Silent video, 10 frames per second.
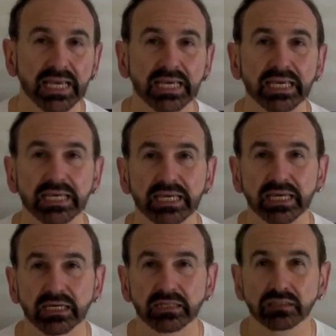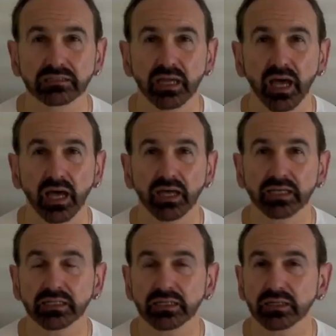He killed
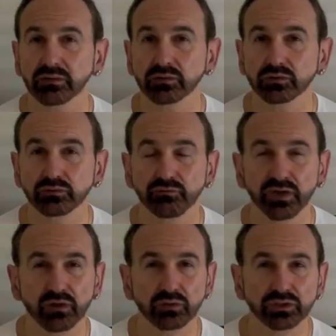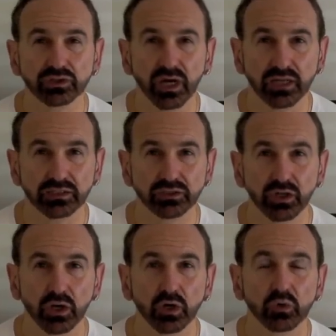a federal judge
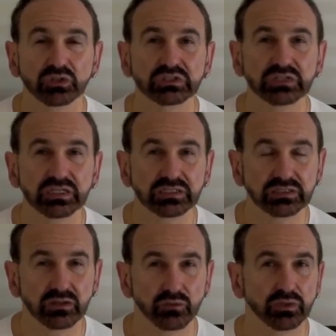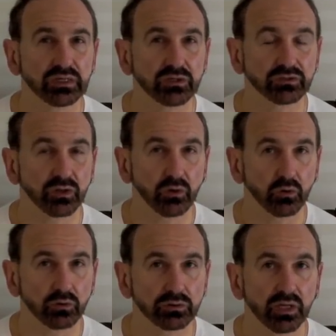who was 63 years
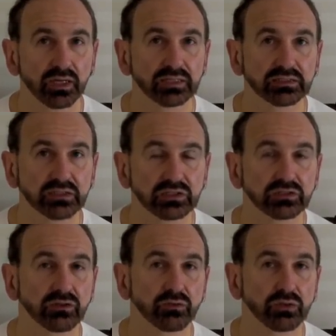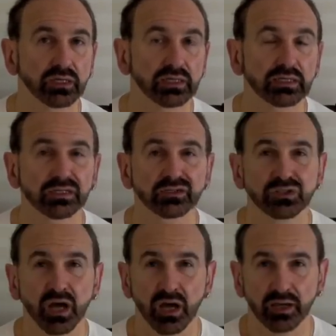old. 6 and 3 is
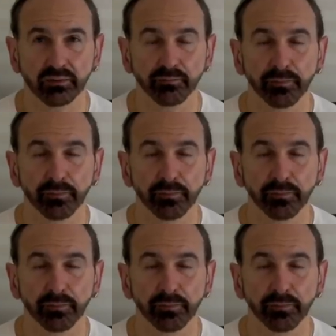9.